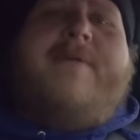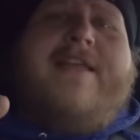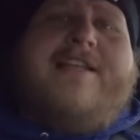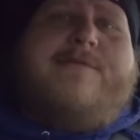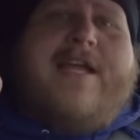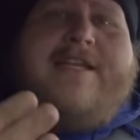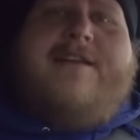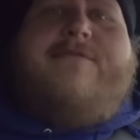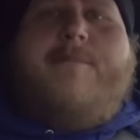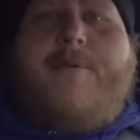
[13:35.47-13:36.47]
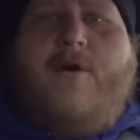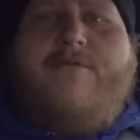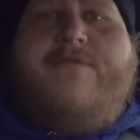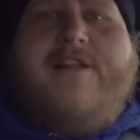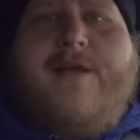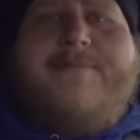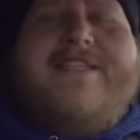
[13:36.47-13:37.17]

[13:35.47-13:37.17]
And that's what I did for both fill-ups.